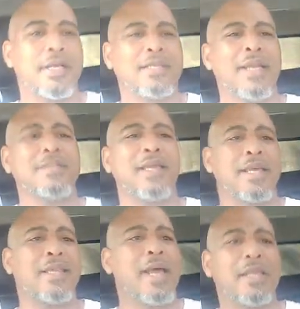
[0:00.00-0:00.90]
Because it doesn't
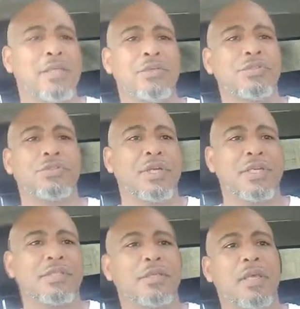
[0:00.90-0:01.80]
take a lot to lose
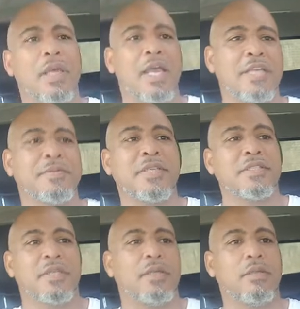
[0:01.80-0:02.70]
trust,
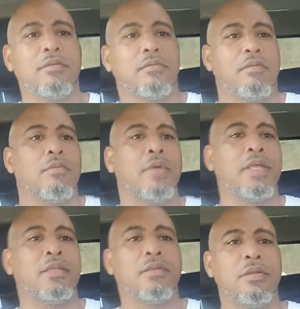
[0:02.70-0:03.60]
especially
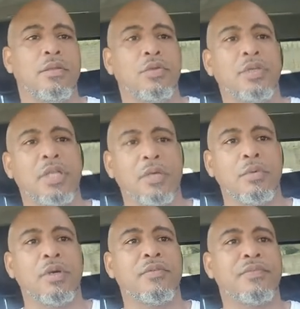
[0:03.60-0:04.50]
when you're
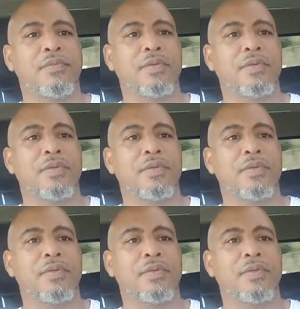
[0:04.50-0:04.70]
dealing with